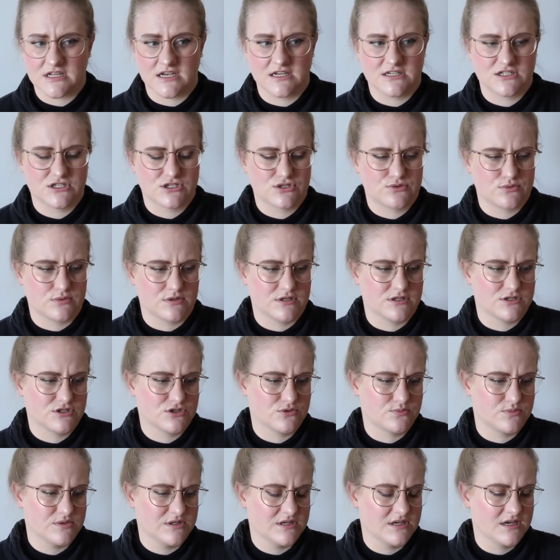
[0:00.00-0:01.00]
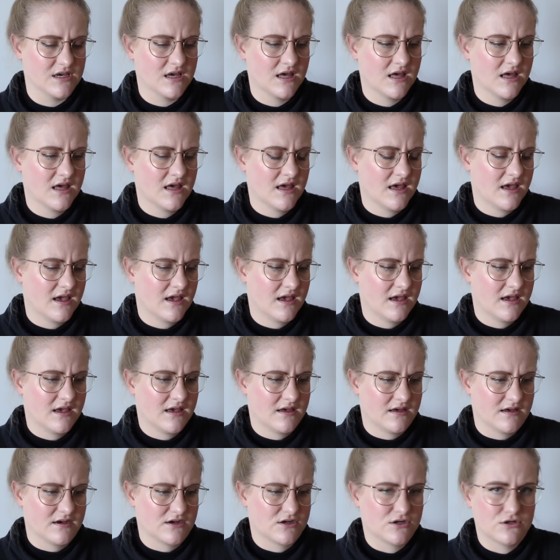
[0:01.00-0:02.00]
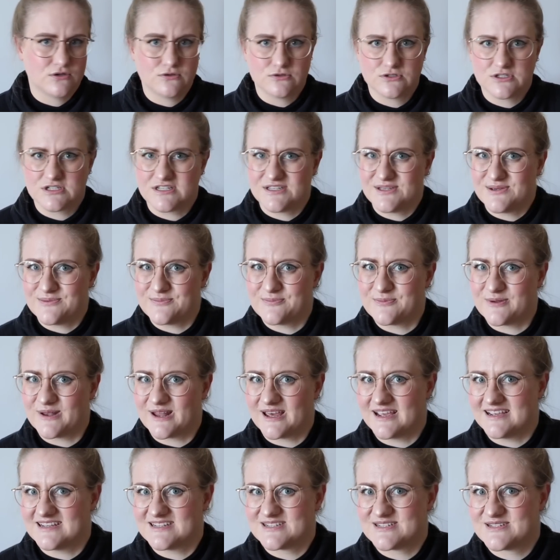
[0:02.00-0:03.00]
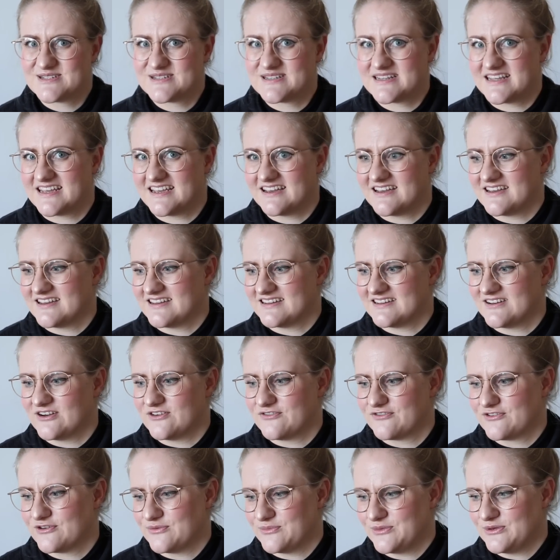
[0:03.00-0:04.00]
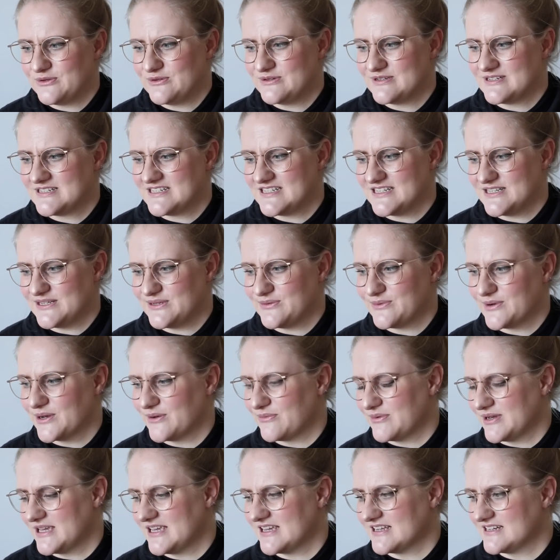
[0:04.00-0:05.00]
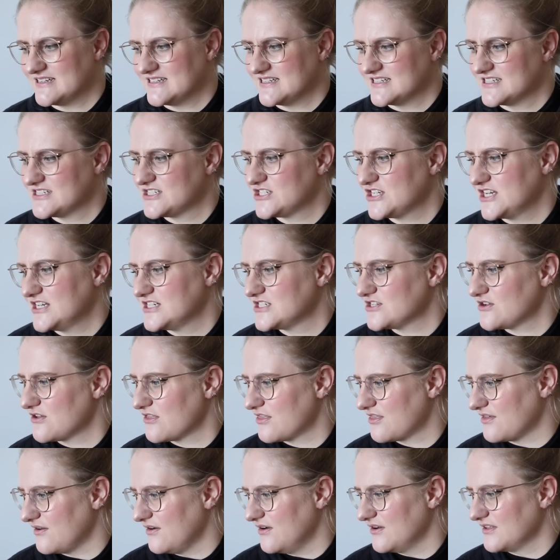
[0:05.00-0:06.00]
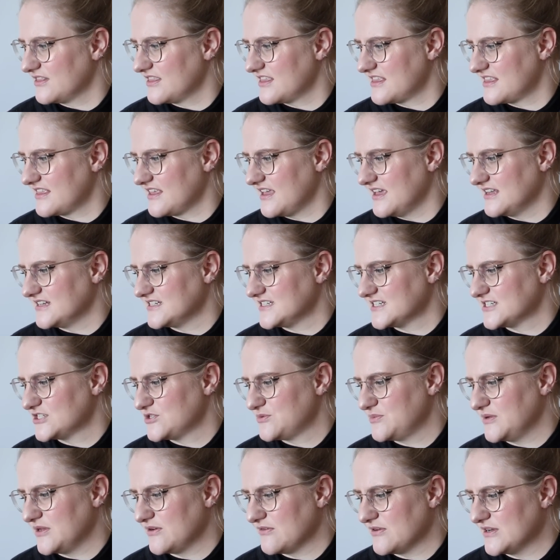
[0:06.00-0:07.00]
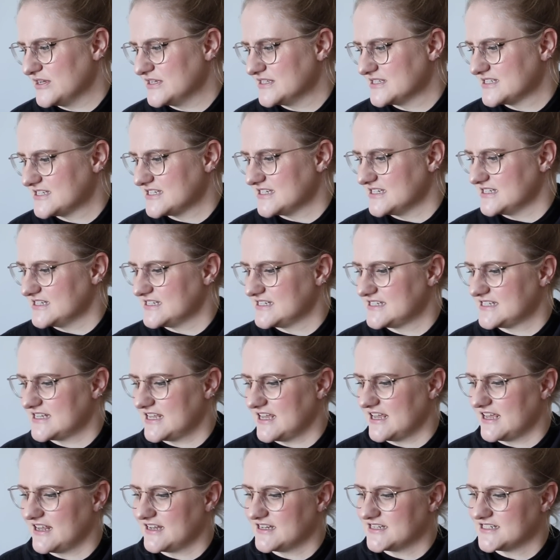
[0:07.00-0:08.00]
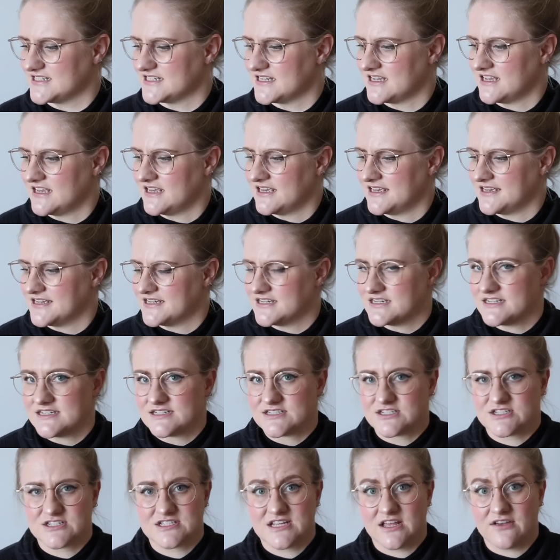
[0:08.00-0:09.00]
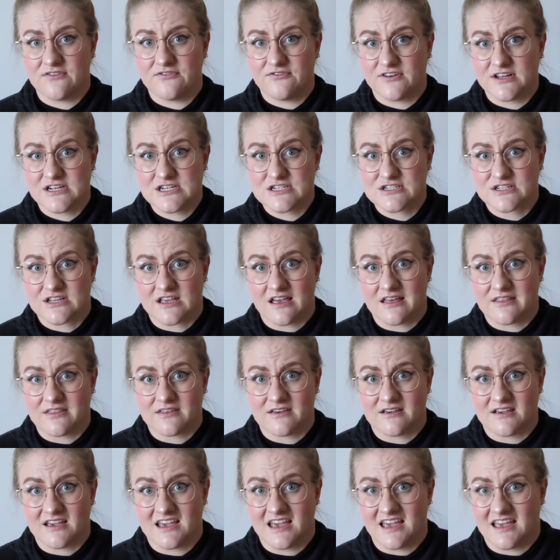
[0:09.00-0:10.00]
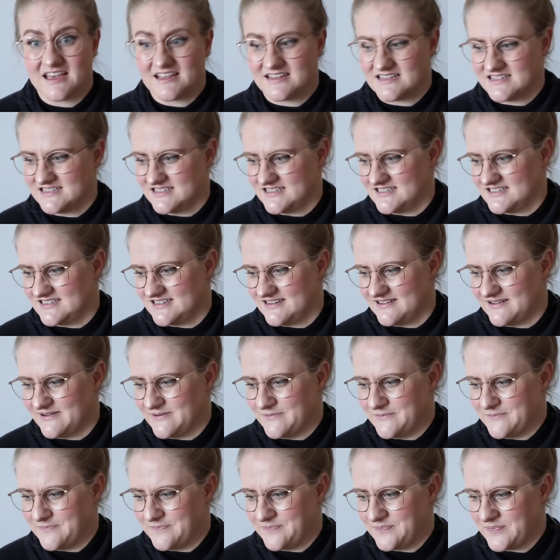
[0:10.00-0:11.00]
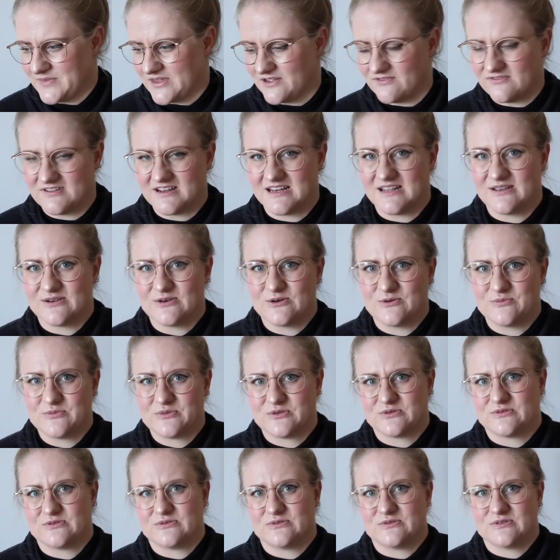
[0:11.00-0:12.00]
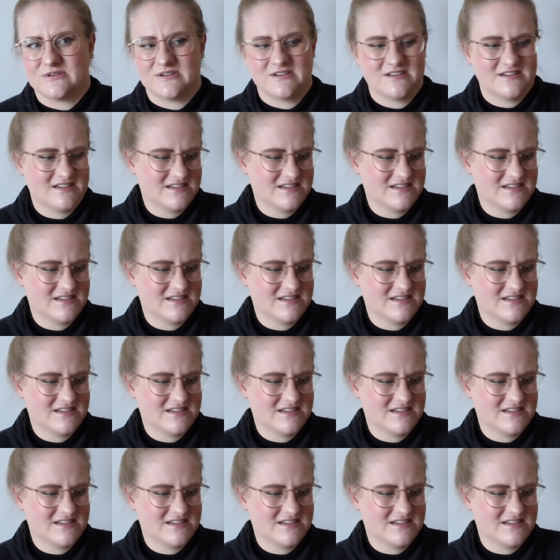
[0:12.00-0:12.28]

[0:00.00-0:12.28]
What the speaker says: I just want it to be a cozy place of community where we can exchange our thoughts and experiences and just have fun together, and I really hope you